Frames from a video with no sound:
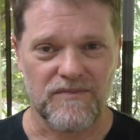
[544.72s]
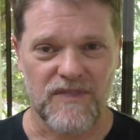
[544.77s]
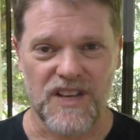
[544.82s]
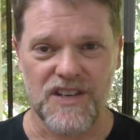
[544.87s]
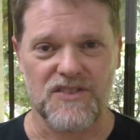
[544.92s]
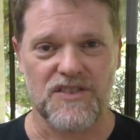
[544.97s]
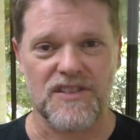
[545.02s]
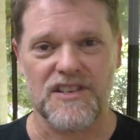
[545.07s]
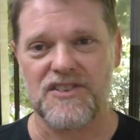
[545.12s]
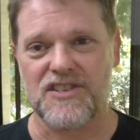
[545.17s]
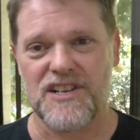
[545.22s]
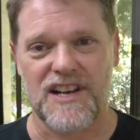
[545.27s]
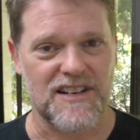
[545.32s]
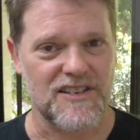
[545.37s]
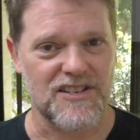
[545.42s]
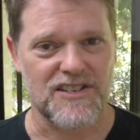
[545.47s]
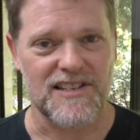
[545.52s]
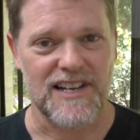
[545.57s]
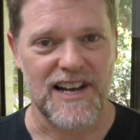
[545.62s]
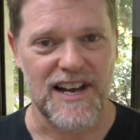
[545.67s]
is the
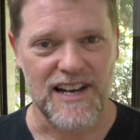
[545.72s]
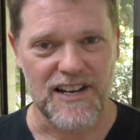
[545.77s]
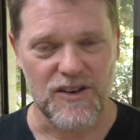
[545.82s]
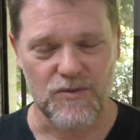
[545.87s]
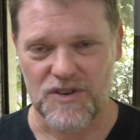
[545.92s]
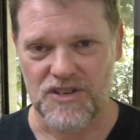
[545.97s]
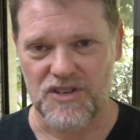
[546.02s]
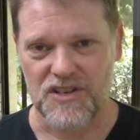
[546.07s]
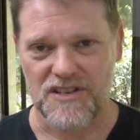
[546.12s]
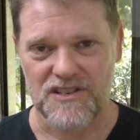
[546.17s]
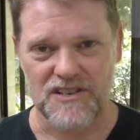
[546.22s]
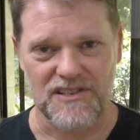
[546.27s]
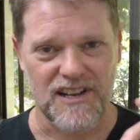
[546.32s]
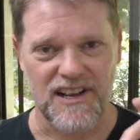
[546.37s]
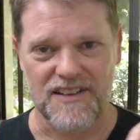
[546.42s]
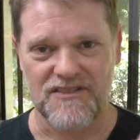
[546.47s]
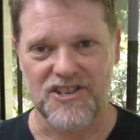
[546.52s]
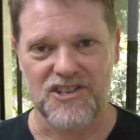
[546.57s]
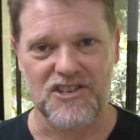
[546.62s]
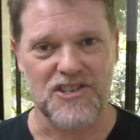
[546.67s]
chuck steak, which is
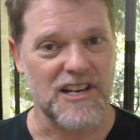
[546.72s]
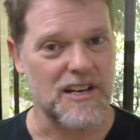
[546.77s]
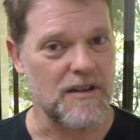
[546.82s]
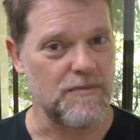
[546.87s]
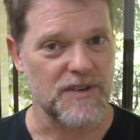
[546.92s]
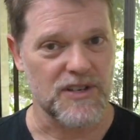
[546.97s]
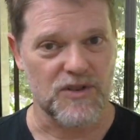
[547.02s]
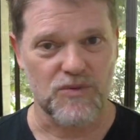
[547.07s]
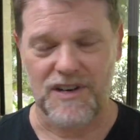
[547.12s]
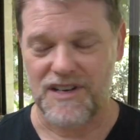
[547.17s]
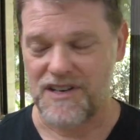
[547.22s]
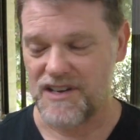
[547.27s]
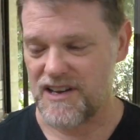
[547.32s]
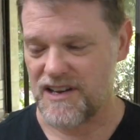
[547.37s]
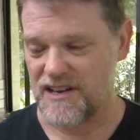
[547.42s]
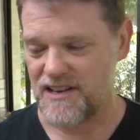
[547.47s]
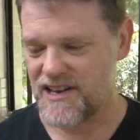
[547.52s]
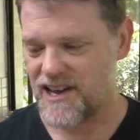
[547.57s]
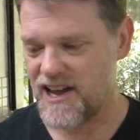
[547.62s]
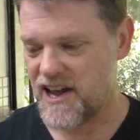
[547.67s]
like the cheapest one you
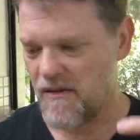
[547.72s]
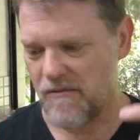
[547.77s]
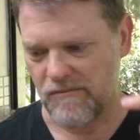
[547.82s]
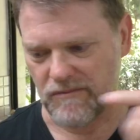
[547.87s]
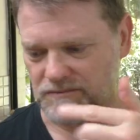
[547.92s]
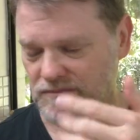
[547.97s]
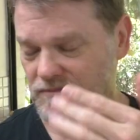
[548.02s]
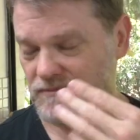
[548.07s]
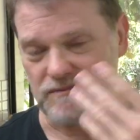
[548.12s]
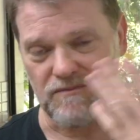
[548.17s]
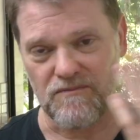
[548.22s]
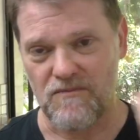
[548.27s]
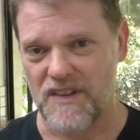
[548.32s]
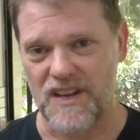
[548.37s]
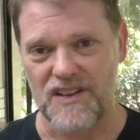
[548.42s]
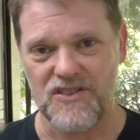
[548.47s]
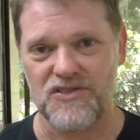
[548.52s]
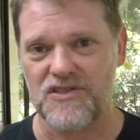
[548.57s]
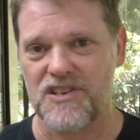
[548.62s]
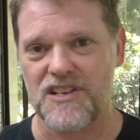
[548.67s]
can get.
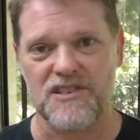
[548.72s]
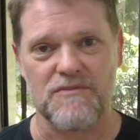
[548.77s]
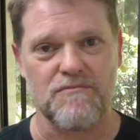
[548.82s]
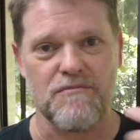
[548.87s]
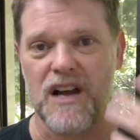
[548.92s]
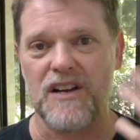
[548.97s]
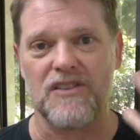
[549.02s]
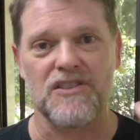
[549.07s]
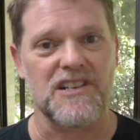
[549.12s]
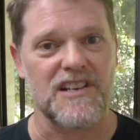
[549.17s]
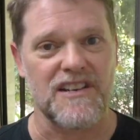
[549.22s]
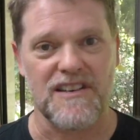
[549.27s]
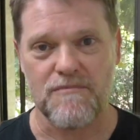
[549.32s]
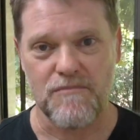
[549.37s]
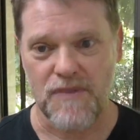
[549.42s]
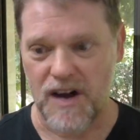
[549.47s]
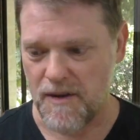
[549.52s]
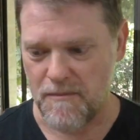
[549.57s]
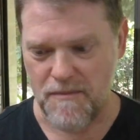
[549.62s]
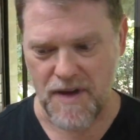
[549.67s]
It's just melting in my